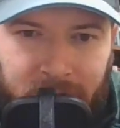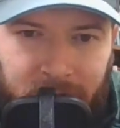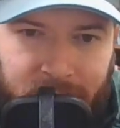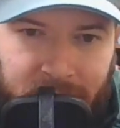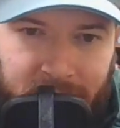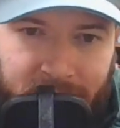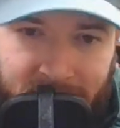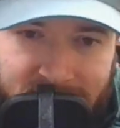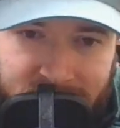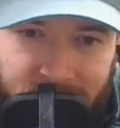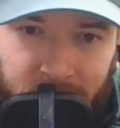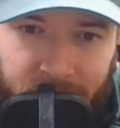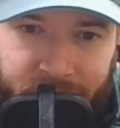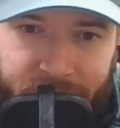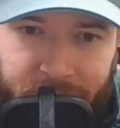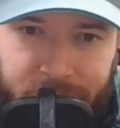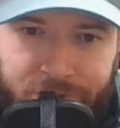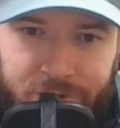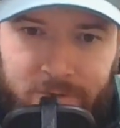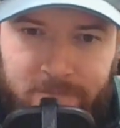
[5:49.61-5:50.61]
okay, that's in our
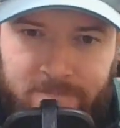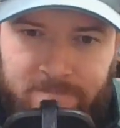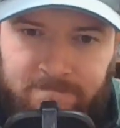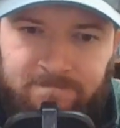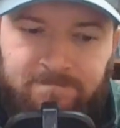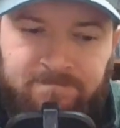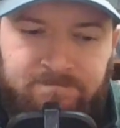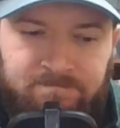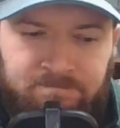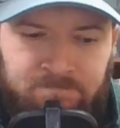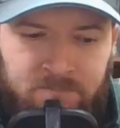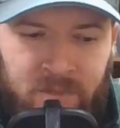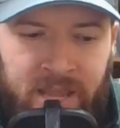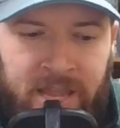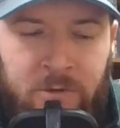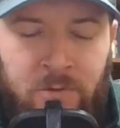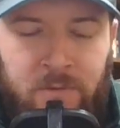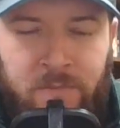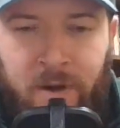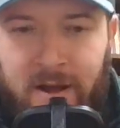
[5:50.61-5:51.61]
future.
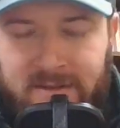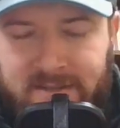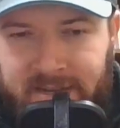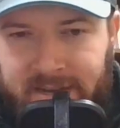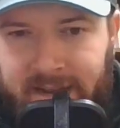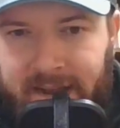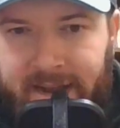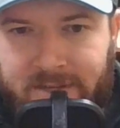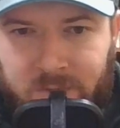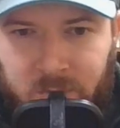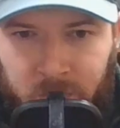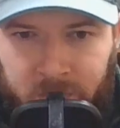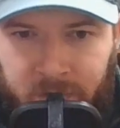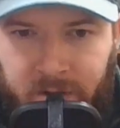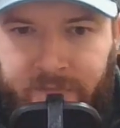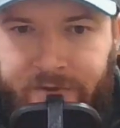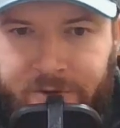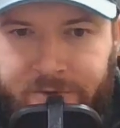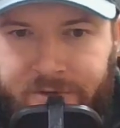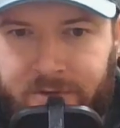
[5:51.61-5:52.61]
He would posit Acts 1
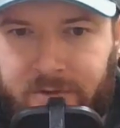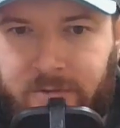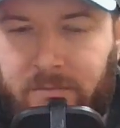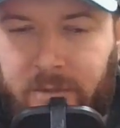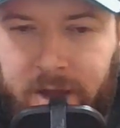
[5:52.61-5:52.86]
in our future.